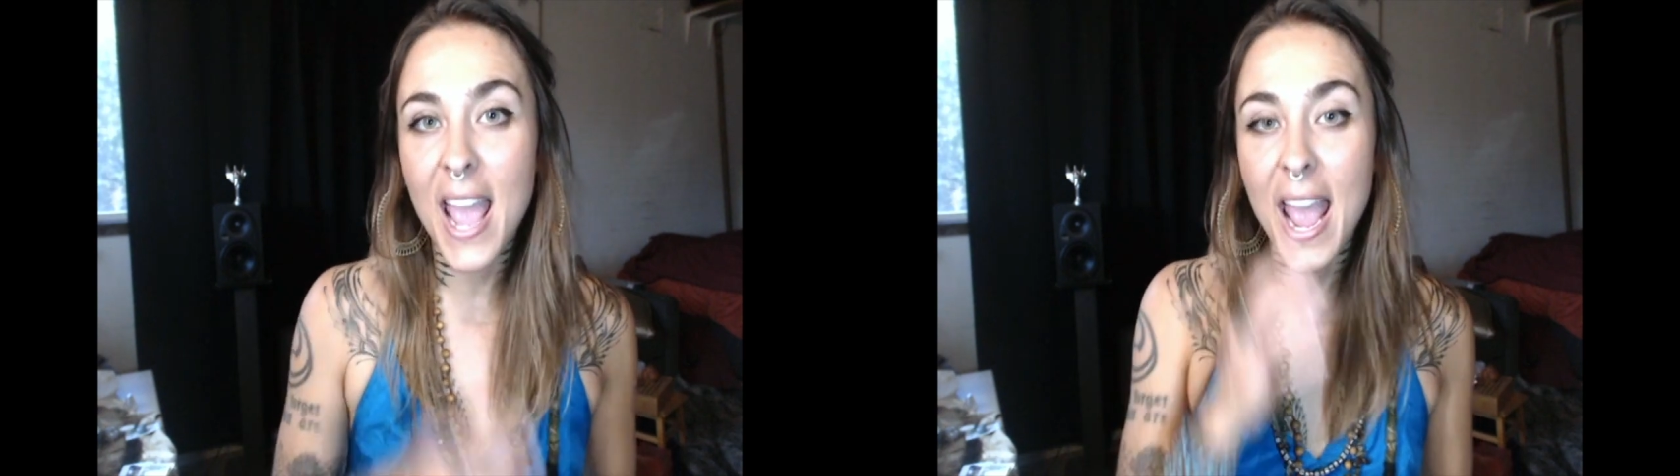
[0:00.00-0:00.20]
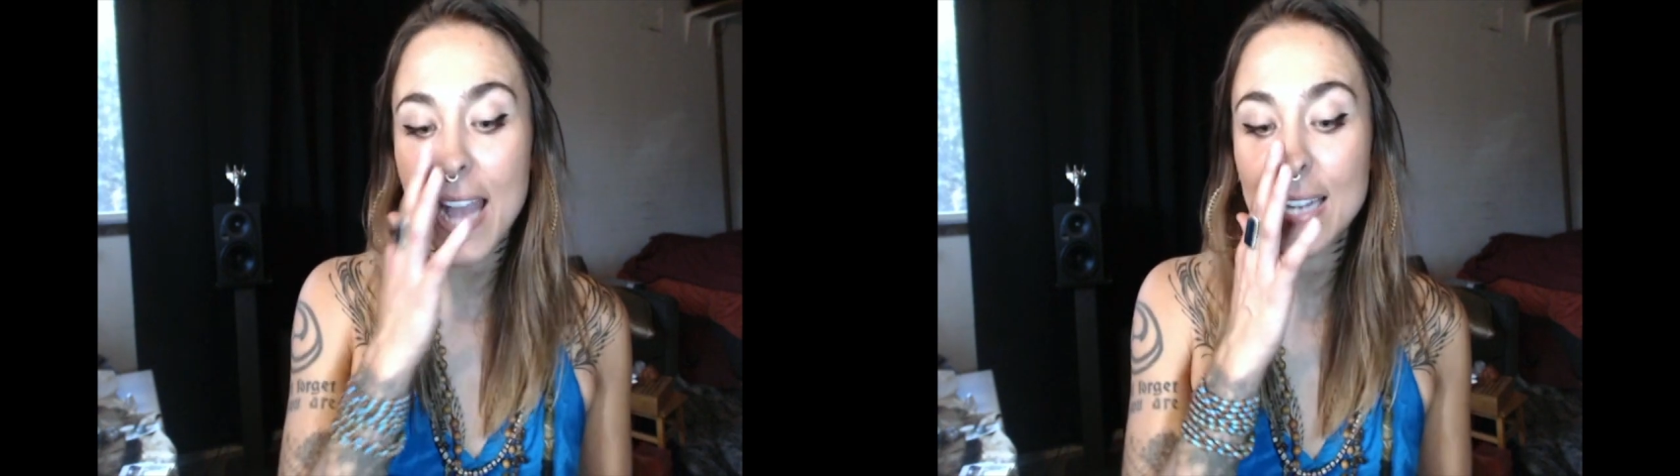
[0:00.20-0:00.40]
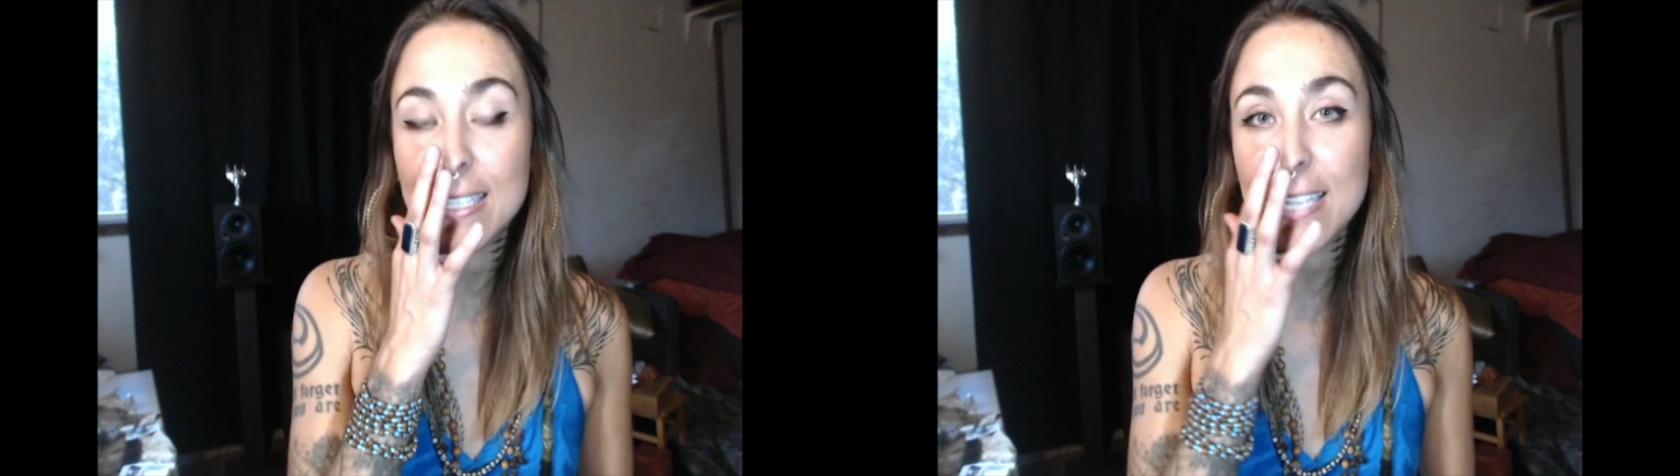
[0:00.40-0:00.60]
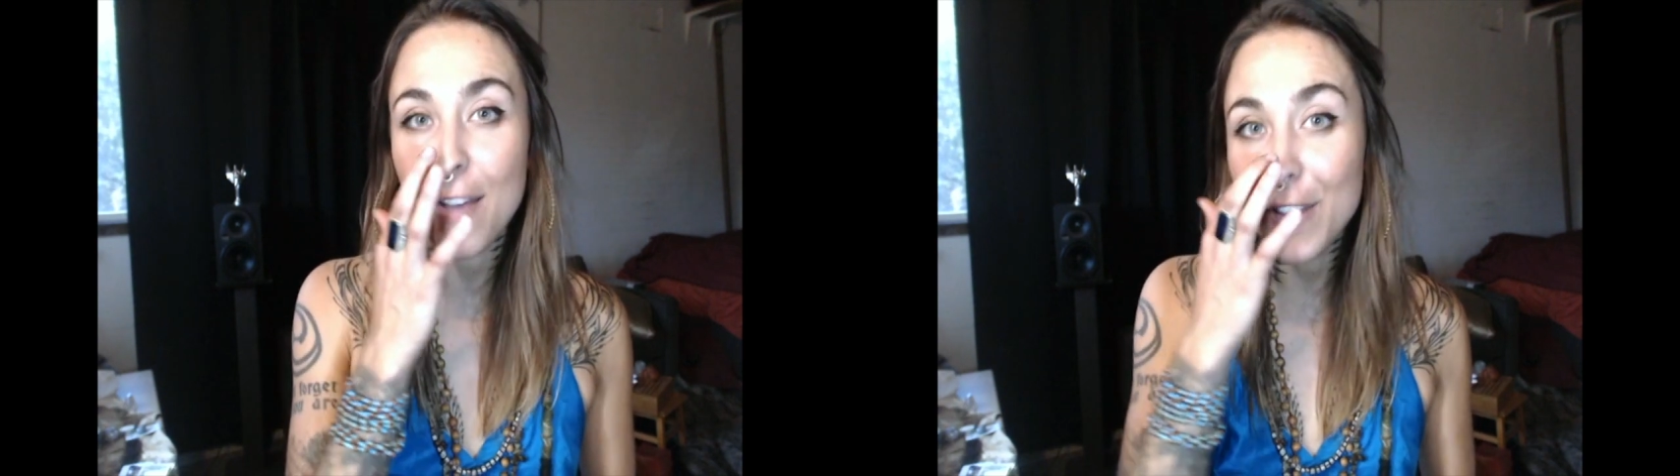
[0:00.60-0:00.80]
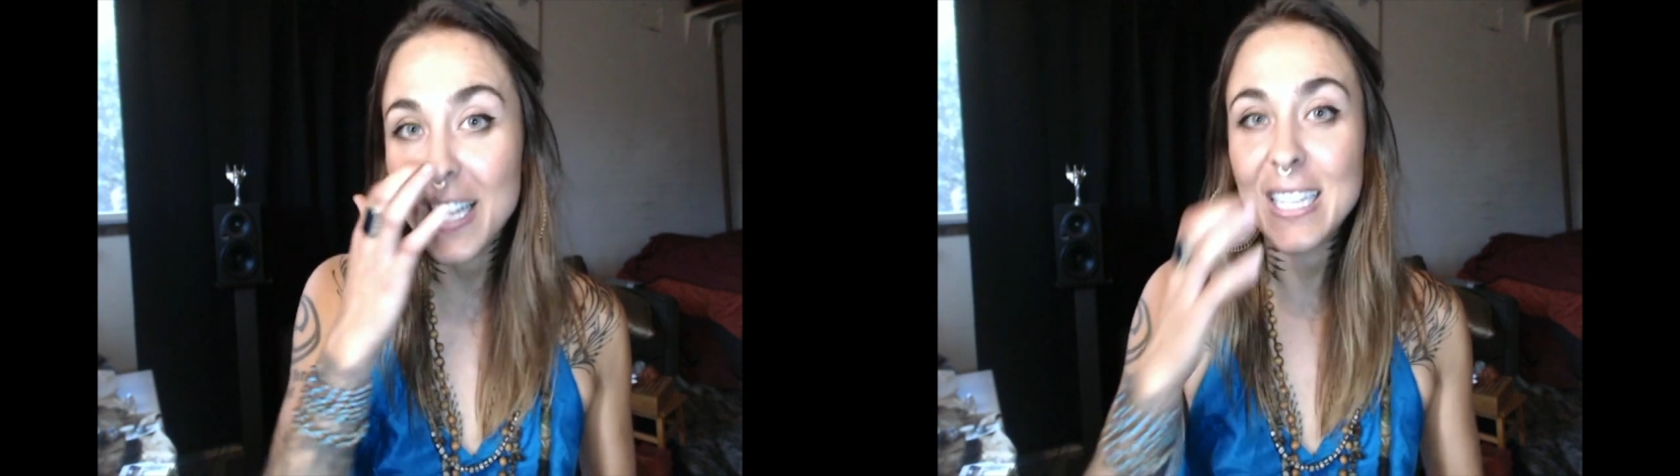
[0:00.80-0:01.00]
and
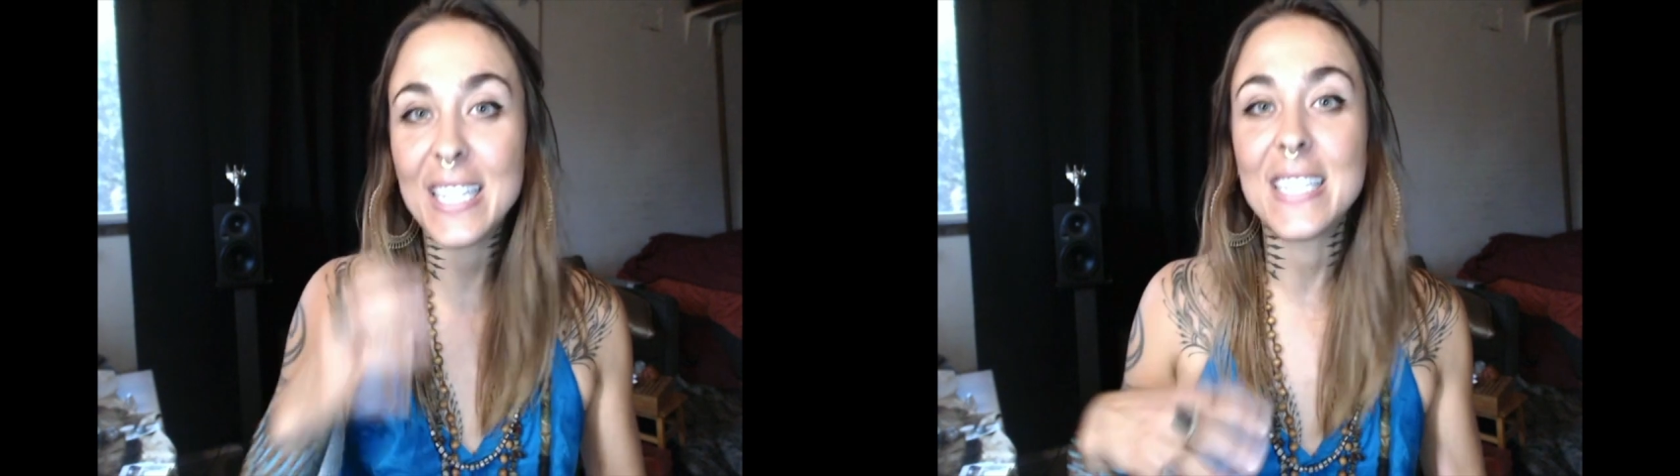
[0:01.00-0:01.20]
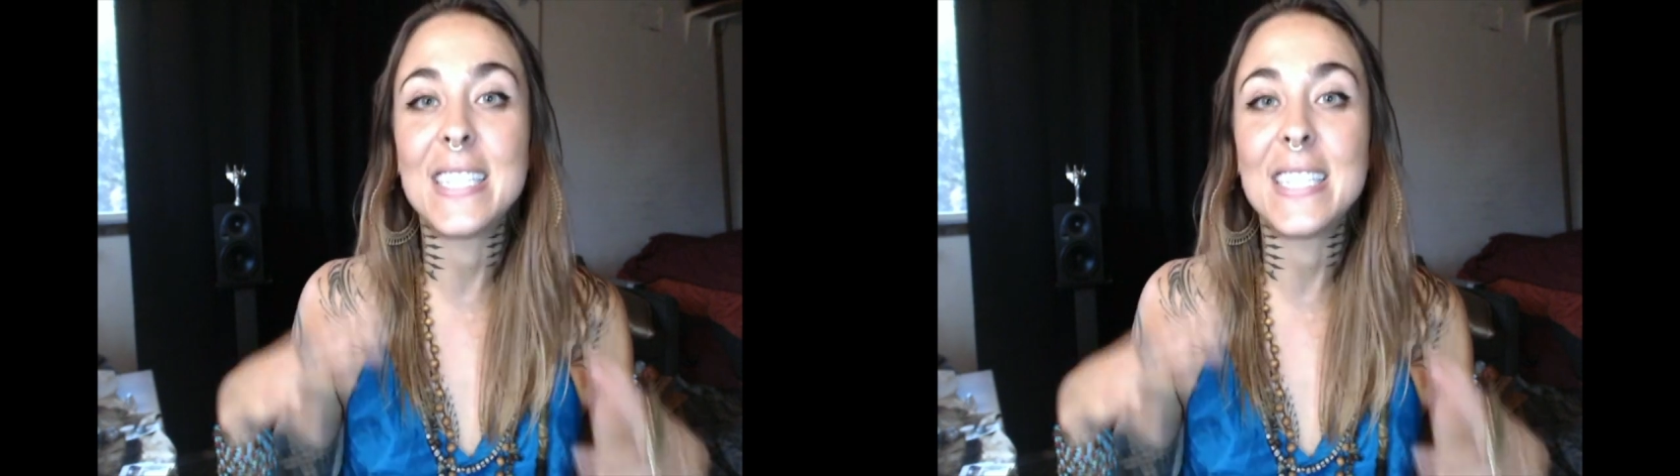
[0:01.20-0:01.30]
definitely